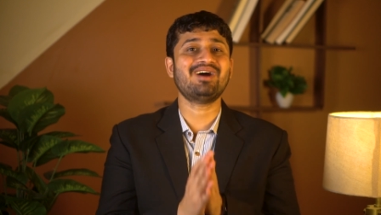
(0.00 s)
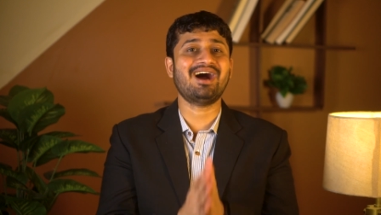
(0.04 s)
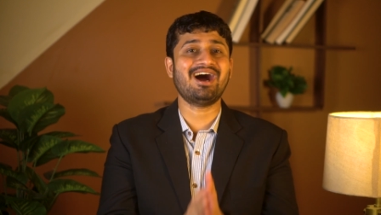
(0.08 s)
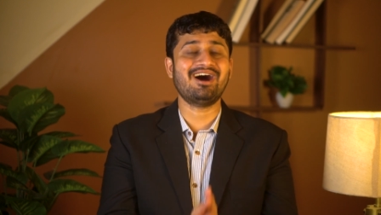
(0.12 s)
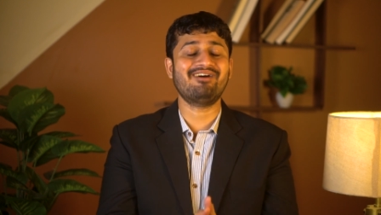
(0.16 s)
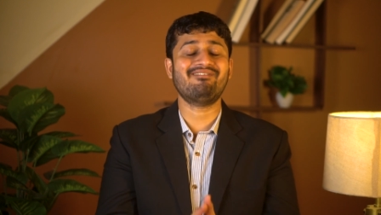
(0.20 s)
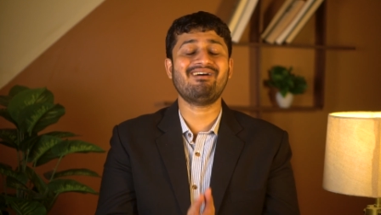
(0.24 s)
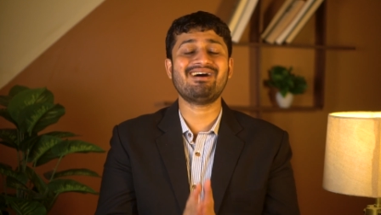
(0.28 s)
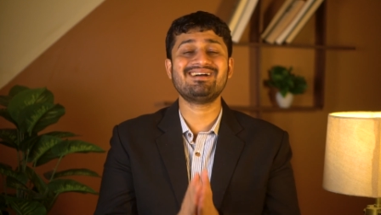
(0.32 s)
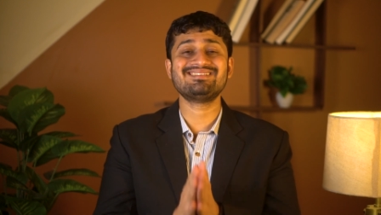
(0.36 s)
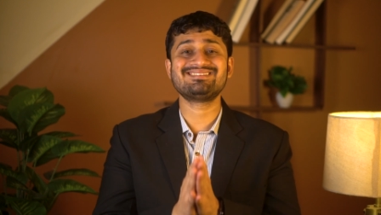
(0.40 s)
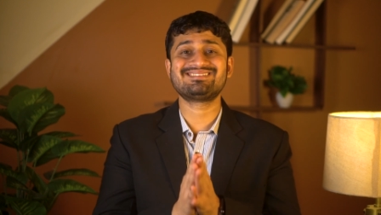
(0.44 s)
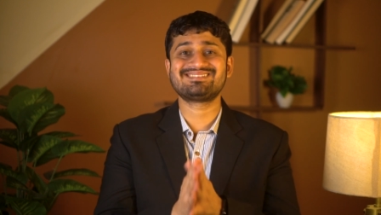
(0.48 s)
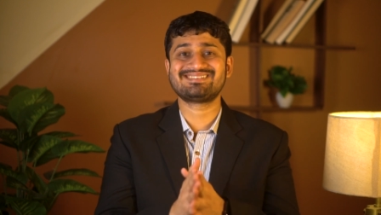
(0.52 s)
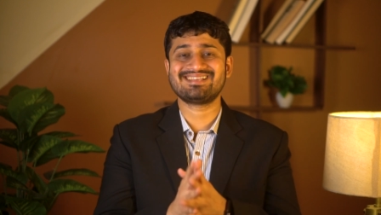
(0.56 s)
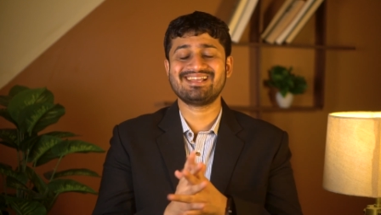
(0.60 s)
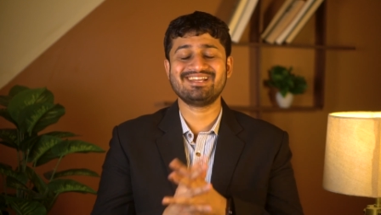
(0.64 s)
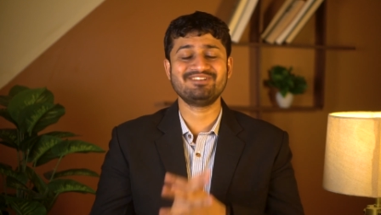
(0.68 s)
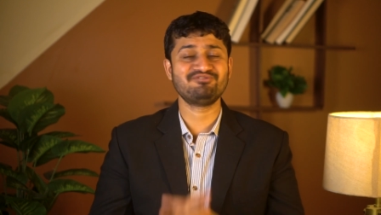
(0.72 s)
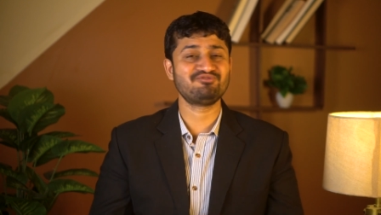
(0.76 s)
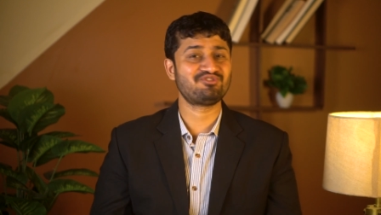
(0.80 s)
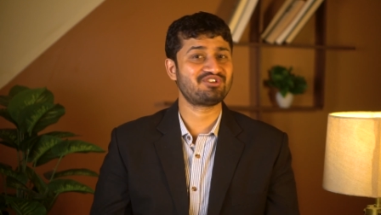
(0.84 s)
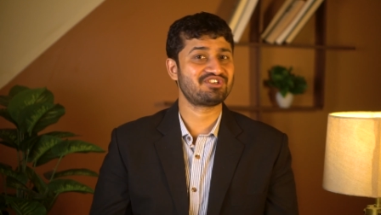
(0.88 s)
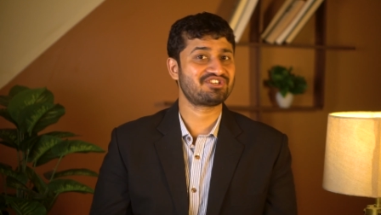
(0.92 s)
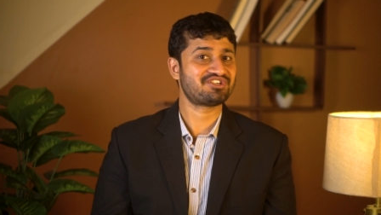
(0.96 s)
Avanse
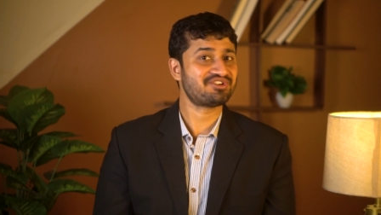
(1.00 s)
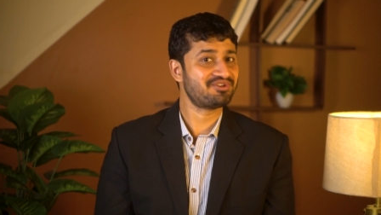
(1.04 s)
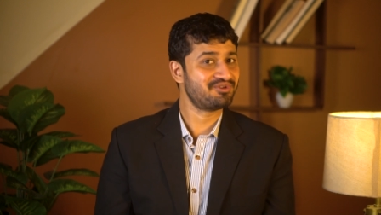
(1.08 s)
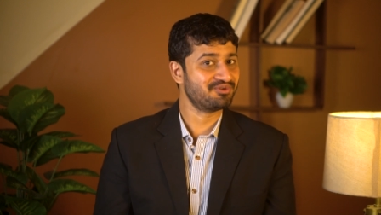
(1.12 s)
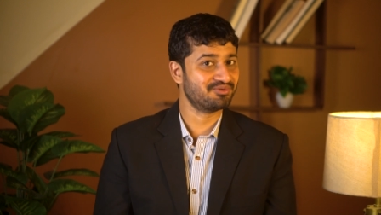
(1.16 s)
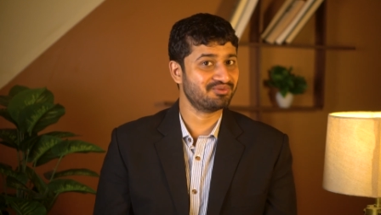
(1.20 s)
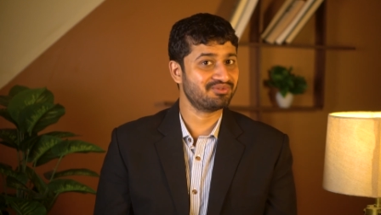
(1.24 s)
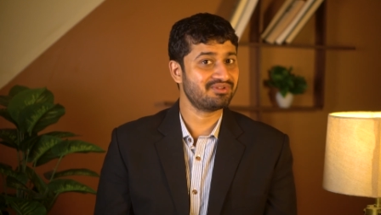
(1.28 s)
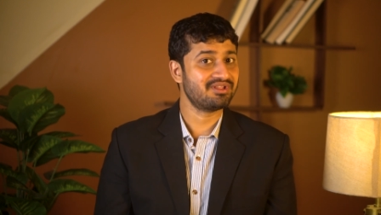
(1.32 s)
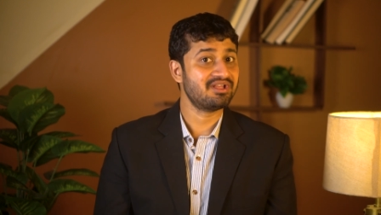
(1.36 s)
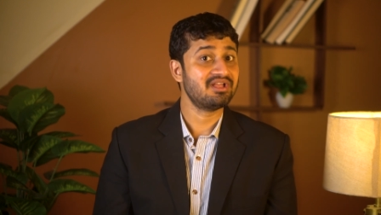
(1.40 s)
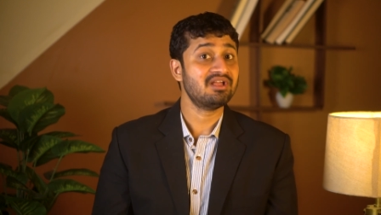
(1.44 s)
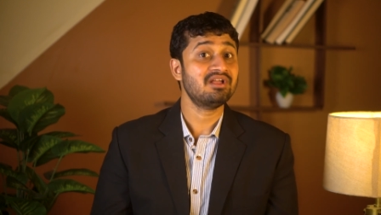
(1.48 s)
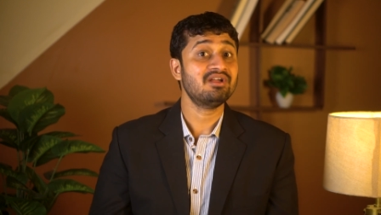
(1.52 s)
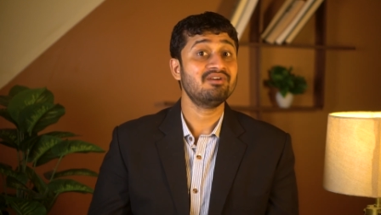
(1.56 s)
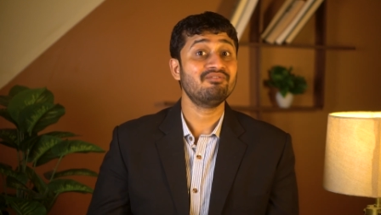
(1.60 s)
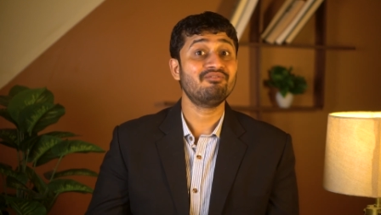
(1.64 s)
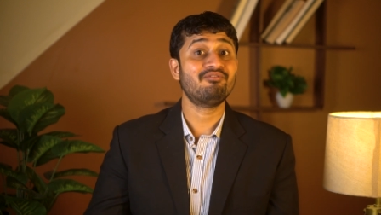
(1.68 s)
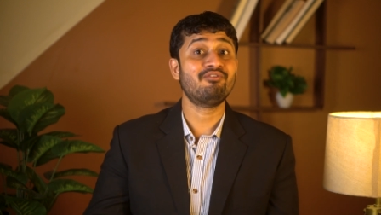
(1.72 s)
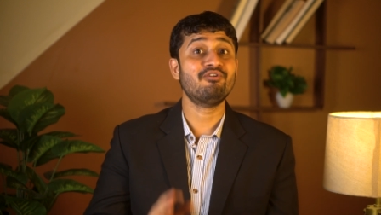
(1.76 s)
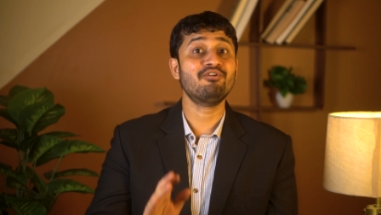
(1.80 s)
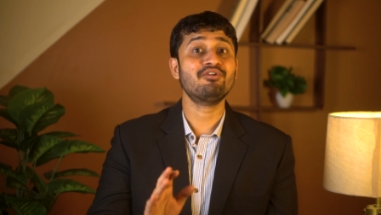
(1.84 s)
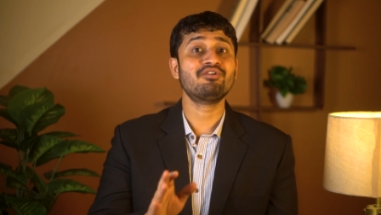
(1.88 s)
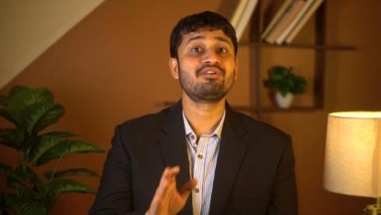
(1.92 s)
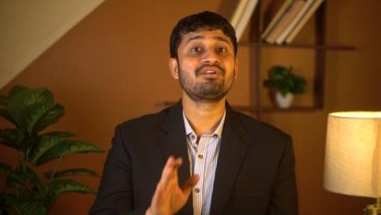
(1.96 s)
education loan
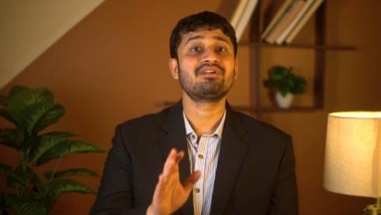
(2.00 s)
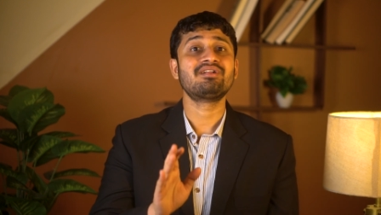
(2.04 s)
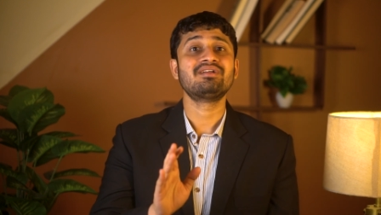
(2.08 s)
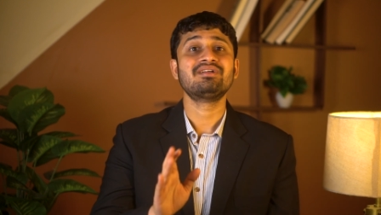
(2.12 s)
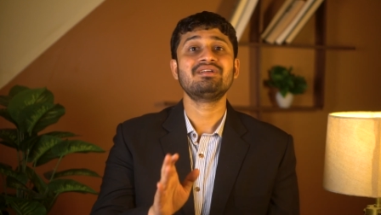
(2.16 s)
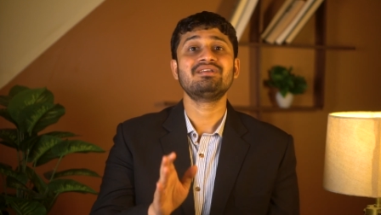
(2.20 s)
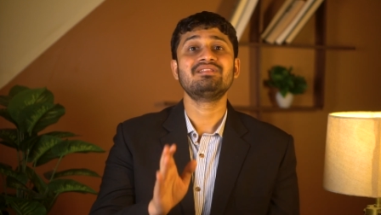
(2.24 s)
for